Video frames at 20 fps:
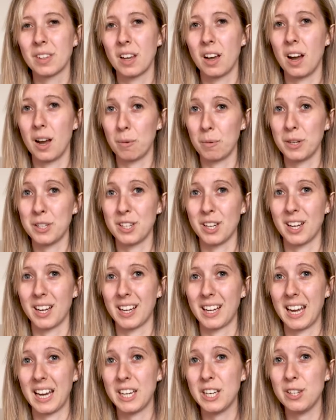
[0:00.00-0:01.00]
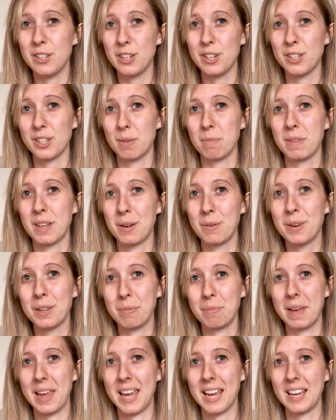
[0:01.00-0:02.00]
I wonder, can you do something
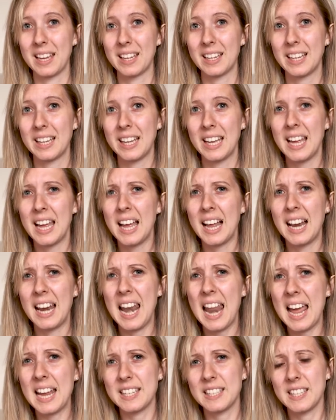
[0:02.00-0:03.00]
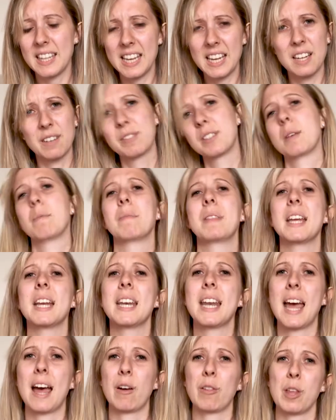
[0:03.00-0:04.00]
with me? Let's think of something
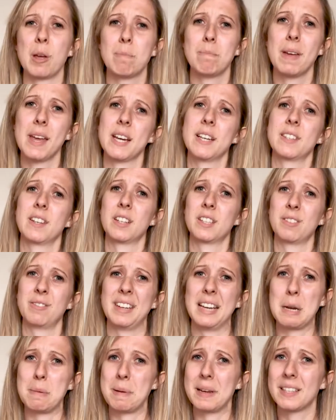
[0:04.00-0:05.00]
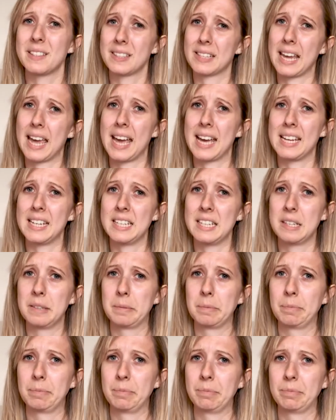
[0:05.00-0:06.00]
now that makes us feel a bit scared.
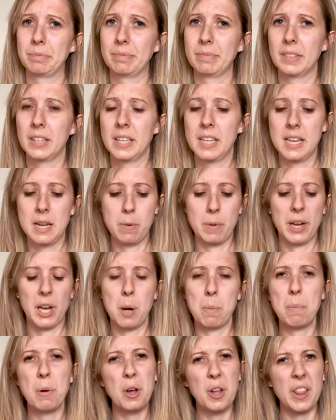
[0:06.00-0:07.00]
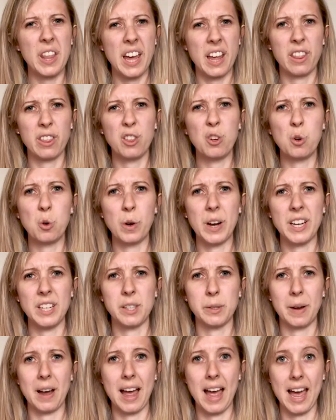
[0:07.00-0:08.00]
We're going to put that thought
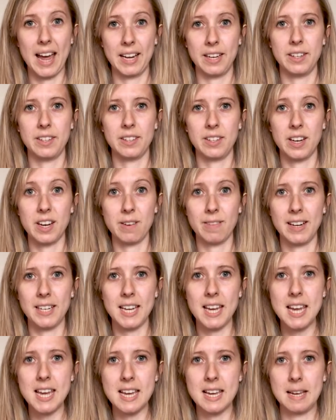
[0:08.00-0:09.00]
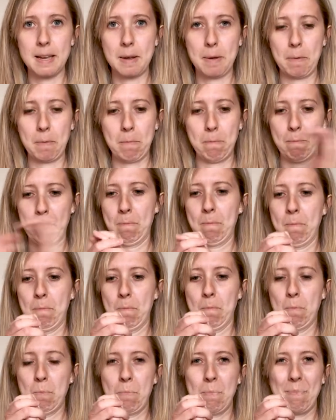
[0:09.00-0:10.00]
into our hands. Are you ready?
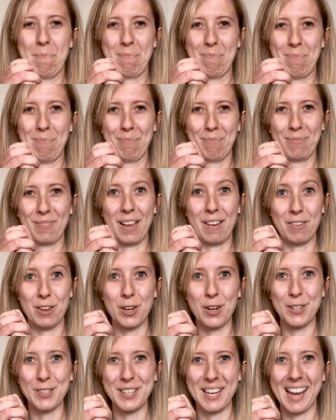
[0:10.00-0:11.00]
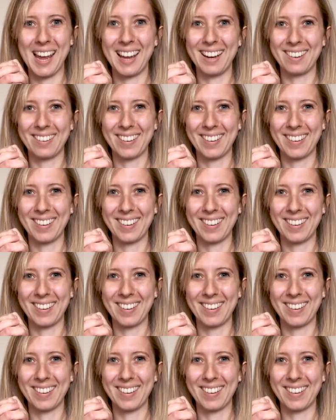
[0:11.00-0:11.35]
Have you got it?